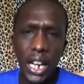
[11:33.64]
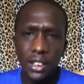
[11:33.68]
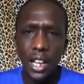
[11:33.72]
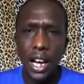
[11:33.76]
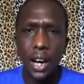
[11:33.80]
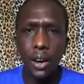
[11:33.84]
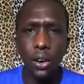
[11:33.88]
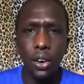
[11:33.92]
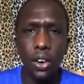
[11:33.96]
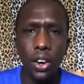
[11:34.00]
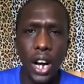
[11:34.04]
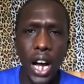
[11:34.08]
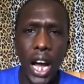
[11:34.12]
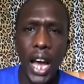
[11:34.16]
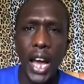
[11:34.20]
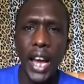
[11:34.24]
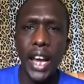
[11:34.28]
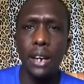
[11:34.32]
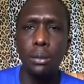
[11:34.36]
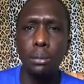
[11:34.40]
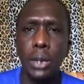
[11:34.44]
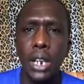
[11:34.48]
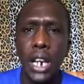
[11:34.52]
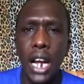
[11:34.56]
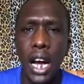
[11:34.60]
how long I
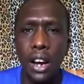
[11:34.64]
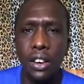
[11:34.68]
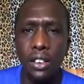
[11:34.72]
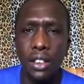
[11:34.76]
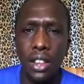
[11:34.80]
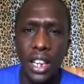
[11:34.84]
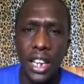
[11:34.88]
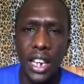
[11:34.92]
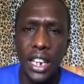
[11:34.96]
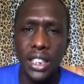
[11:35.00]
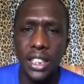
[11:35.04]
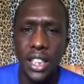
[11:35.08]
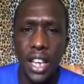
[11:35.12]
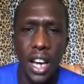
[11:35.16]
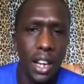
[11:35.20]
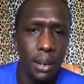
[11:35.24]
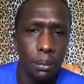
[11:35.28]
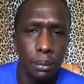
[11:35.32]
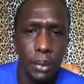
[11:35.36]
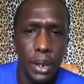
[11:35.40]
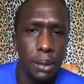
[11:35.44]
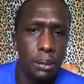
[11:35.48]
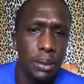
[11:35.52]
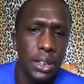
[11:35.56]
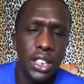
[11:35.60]
had been out there. I thought
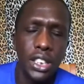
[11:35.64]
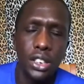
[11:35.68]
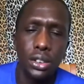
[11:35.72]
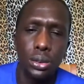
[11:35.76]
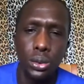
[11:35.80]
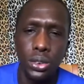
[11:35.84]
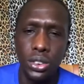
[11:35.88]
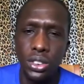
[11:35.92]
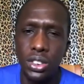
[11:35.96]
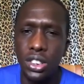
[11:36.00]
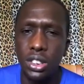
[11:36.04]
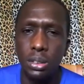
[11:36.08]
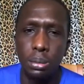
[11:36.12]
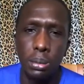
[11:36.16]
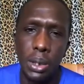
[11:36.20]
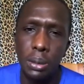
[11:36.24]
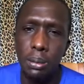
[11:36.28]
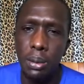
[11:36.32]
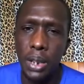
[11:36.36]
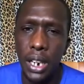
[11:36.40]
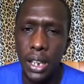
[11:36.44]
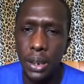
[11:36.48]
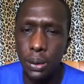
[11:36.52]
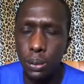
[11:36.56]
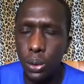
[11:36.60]
maybe this was just
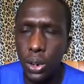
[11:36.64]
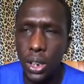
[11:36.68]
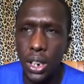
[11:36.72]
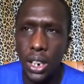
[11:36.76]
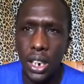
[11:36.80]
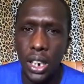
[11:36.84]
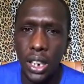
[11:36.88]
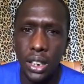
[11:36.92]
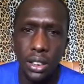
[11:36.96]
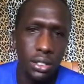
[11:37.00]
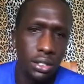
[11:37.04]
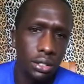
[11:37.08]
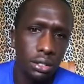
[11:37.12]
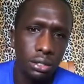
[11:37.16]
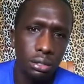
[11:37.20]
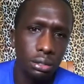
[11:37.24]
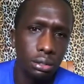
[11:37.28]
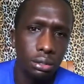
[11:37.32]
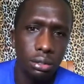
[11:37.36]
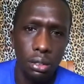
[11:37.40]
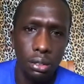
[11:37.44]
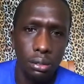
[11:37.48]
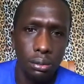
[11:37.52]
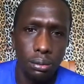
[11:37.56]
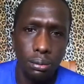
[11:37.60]
maybe like what uh,
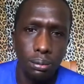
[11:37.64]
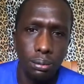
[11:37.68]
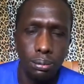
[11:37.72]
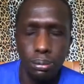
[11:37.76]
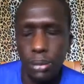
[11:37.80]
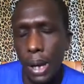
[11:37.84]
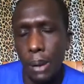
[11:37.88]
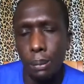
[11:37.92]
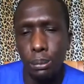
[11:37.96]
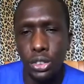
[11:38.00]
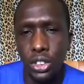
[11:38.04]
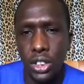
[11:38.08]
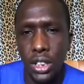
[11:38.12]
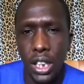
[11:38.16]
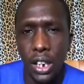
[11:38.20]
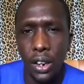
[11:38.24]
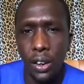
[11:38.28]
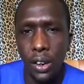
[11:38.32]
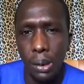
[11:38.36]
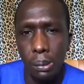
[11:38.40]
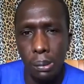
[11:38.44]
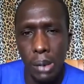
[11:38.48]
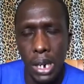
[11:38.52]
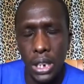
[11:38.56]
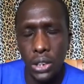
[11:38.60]
I'm still
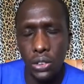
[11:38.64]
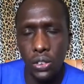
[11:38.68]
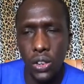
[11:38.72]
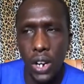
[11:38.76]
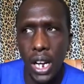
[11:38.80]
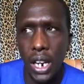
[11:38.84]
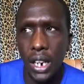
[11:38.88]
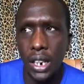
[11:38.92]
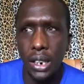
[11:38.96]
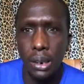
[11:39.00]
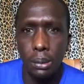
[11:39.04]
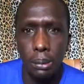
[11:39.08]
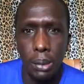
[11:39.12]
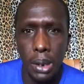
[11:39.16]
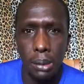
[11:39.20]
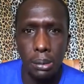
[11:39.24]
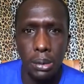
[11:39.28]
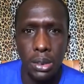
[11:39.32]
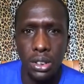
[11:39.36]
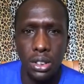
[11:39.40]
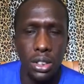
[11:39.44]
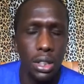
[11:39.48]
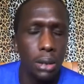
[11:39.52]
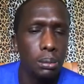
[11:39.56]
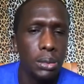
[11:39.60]
on my run and
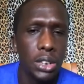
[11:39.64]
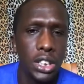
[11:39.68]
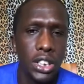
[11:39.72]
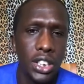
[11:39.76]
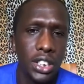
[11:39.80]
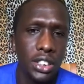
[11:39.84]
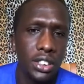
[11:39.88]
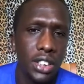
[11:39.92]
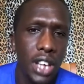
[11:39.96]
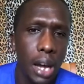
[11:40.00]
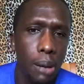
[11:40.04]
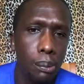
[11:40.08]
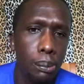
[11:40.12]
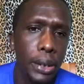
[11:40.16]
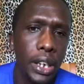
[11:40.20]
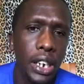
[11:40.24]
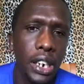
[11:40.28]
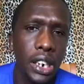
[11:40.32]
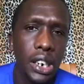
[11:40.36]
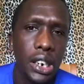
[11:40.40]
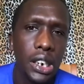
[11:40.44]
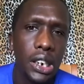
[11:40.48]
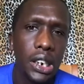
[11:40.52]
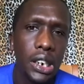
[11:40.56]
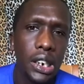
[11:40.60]
maybe something just happened
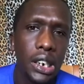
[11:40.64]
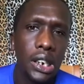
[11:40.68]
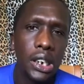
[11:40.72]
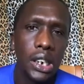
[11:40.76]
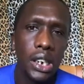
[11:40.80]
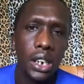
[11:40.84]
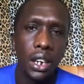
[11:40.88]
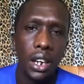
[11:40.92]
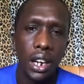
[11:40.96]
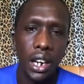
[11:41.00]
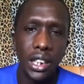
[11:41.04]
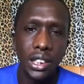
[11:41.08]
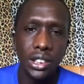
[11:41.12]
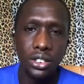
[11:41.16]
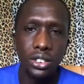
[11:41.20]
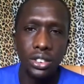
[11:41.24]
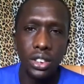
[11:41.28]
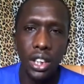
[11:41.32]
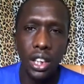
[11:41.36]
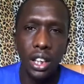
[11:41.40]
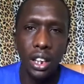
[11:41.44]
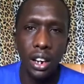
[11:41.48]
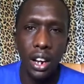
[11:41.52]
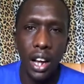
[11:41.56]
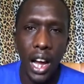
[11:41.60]

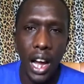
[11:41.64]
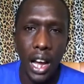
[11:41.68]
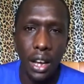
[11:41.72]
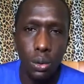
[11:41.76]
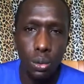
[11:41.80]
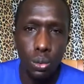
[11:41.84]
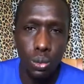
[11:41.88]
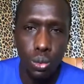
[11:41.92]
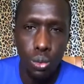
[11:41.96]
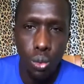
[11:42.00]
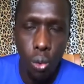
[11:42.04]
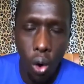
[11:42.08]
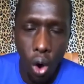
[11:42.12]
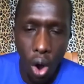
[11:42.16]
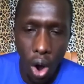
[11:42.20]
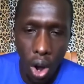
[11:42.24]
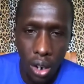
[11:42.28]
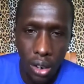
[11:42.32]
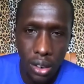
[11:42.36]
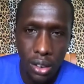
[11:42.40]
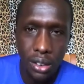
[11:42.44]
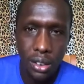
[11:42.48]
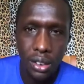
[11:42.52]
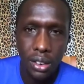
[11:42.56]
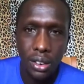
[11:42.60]
until I
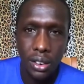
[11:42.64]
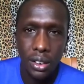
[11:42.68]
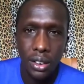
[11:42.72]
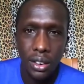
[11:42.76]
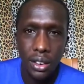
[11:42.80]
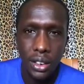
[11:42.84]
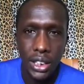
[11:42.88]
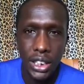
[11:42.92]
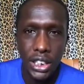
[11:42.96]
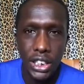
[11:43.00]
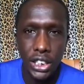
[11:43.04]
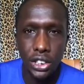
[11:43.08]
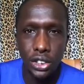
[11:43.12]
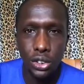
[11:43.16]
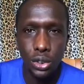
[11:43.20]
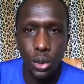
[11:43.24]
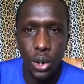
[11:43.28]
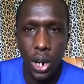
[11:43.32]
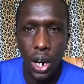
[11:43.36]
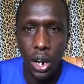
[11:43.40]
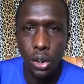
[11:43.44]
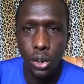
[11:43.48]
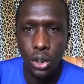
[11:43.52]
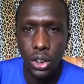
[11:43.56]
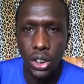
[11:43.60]
walked into
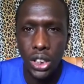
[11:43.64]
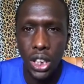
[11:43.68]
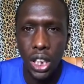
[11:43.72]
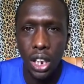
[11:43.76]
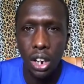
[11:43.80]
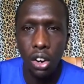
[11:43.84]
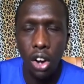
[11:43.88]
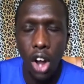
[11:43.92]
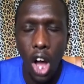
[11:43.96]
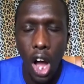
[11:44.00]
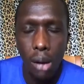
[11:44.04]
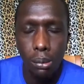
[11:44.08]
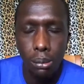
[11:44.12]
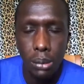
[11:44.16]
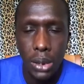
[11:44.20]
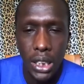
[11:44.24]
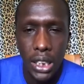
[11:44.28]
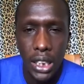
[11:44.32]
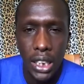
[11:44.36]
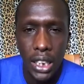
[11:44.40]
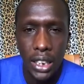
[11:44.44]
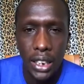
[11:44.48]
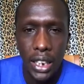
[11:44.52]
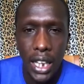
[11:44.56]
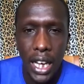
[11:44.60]
a hotel lobby
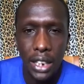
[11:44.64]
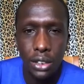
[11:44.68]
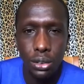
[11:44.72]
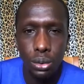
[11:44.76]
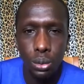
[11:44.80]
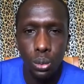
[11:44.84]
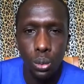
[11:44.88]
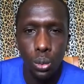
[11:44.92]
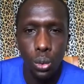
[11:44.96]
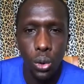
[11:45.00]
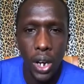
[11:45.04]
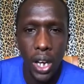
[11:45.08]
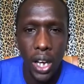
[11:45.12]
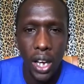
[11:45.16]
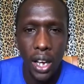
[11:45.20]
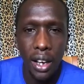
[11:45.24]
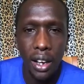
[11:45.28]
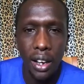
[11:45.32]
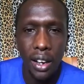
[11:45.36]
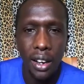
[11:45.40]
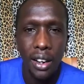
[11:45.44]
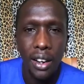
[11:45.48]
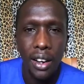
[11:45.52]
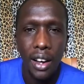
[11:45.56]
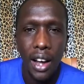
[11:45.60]
and that's
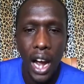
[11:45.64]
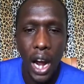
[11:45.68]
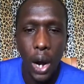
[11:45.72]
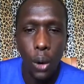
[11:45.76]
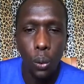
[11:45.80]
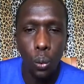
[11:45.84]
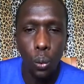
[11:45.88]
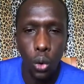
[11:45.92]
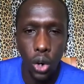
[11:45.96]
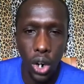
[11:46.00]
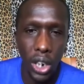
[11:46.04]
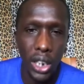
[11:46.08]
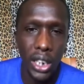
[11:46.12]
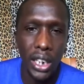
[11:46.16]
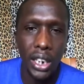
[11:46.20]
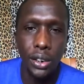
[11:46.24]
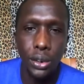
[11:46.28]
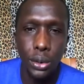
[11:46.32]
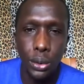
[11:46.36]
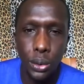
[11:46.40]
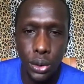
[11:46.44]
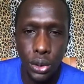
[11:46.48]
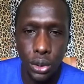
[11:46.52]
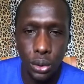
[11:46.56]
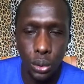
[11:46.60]
where a worker
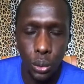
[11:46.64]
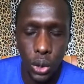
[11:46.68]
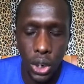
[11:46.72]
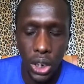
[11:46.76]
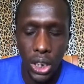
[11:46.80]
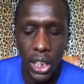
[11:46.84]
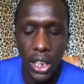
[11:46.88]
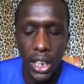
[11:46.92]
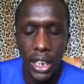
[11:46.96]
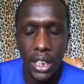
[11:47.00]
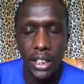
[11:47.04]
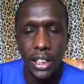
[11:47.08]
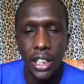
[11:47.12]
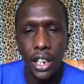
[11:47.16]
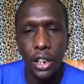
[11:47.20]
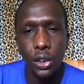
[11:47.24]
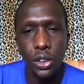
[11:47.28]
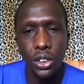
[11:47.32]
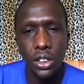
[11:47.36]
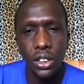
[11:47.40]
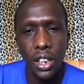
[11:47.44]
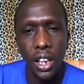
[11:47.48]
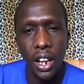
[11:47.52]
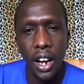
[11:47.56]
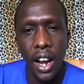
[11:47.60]
who was working at the
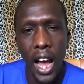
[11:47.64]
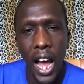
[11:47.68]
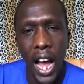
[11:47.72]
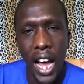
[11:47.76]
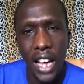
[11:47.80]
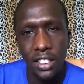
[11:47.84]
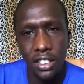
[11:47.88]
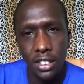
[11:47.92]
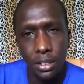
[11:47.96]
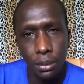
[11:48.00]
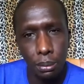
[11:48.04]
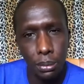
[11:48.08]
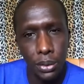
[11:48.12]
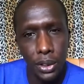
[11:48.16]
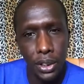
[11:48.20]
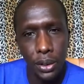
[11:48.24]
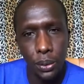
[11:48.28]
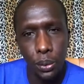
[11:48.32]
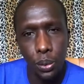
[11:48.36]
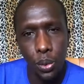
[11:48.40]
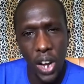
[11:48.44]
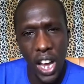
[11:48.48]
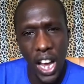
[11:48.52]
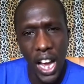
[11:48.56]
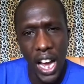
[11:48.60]
hotel asked me
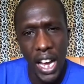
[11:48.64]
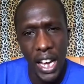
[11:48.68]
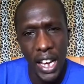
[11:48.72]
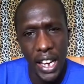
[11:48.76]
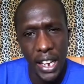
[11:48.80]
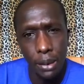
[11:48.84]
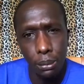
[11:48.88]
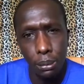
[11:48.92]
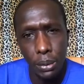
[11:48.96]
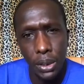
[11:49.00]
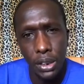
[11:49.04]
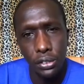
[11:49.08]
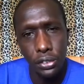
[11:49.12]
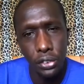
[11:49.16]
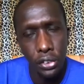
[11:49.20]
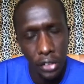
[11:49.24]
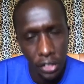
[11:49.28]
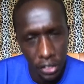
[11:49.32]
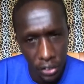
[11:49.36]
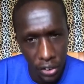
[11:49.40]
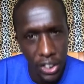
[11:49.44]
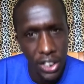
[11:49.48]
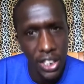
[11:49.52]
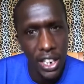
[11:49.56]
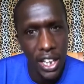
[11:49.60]
where I had been
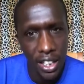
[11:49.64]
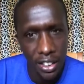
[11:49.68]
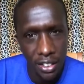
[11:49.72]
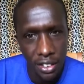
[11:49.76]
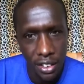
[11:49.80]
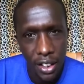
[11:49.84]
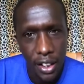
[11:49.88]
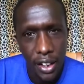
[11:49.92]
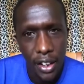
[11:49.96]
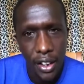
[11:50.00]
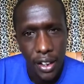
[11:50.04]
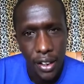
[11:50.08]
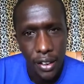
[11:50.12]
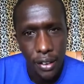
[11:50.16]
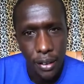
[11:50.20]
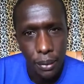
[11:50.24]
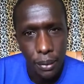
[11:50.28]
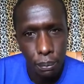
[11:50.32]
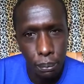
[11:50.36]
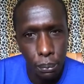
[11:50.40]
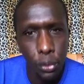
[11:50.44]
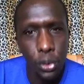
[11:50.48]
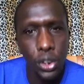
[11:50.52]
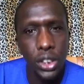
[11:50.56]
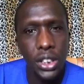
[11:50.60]
for three days,
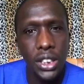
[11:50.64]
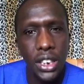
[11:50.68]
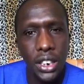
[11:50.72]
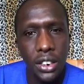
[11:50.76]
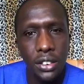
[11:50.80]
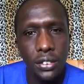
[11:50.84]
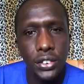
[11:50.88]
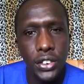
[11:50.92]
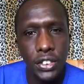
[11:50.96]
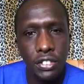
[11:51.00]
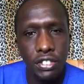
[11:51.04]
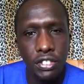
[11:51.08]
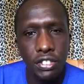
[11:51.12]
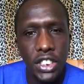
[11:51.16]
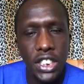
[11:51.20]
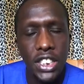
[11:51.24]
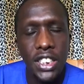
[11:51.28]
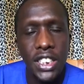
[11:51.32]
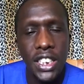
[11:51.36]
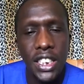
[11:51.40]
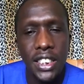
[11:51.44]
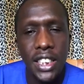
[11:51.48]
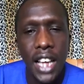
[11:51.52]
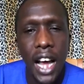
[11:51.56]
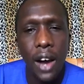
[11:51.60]
more than
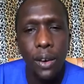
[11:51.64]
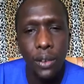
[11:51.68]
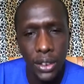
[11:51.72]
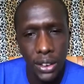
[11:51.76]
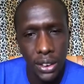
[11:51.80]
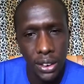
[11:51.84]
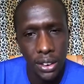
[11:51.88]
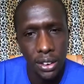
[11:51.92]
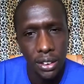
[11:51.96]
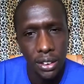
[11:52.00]
56 hours